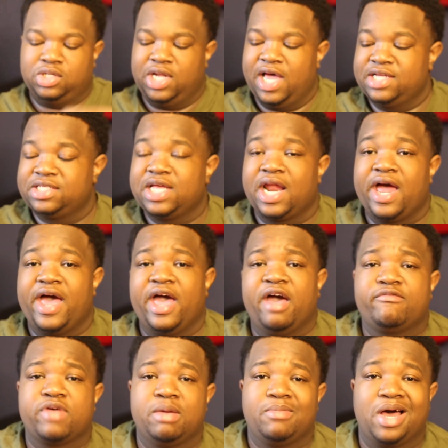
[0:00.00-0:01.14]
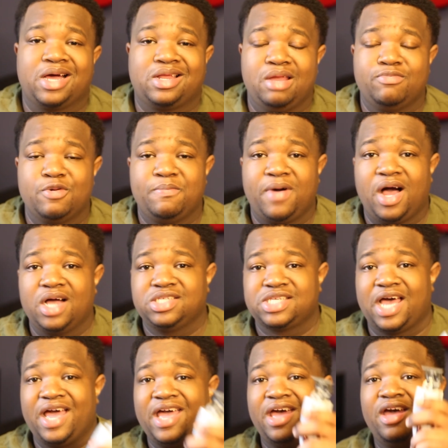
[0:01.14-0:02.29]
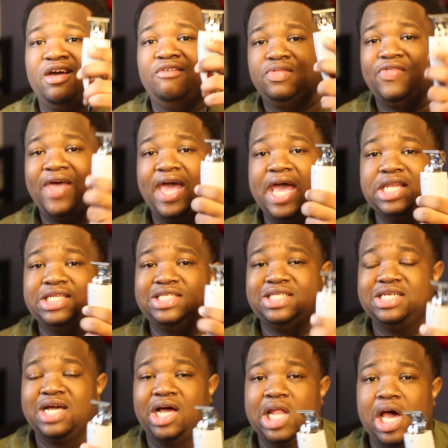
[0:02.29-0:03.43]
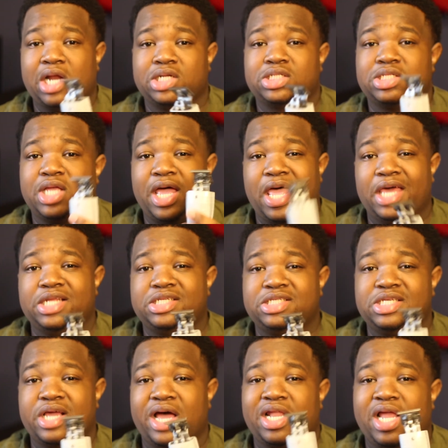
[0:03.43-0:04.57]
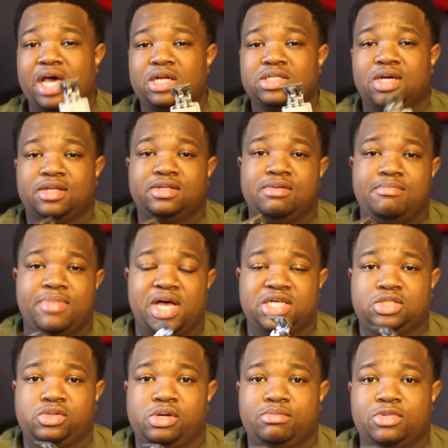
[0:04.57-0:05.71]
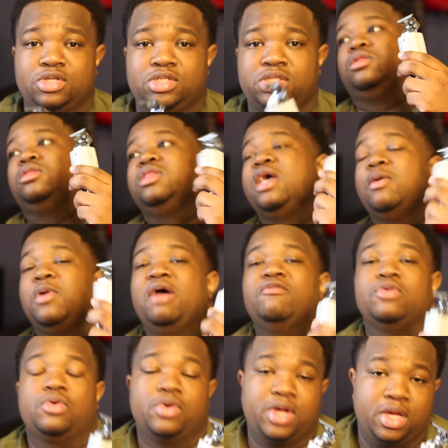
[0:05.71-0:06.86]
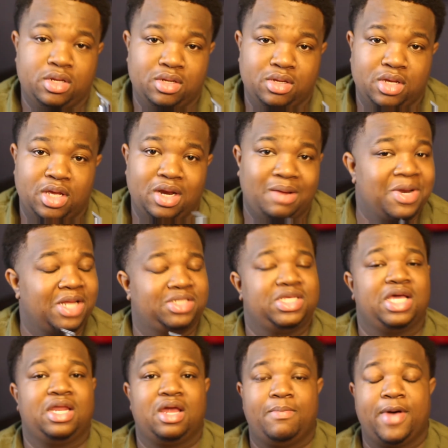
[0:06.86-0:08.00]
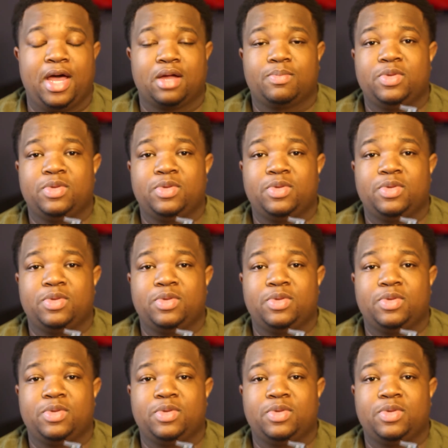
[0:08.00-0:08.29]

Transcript: last that I have in my clipper box, I have the Andis TR liners. The Andis TR liners are the best trimmers that were ever created. And I'm not taking that back,